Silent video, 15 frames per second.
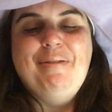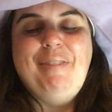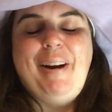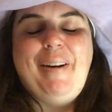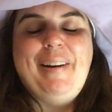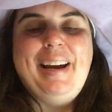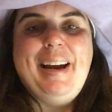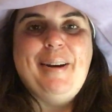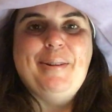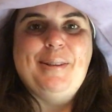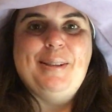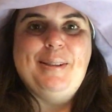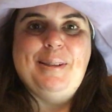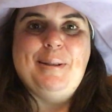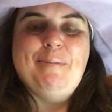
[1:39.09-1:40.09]
fairy
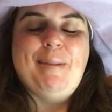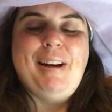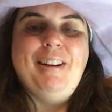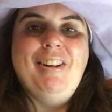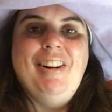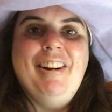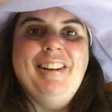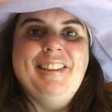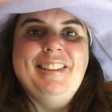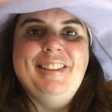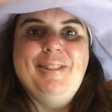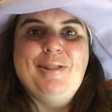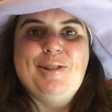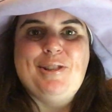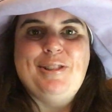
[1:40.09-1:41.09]
houses in my garden
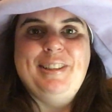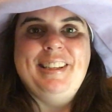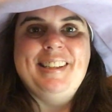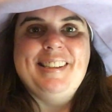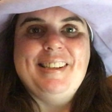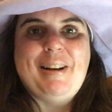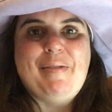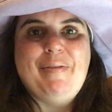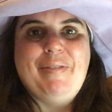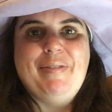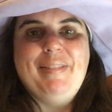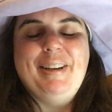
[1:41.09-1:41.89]
usually and stuff.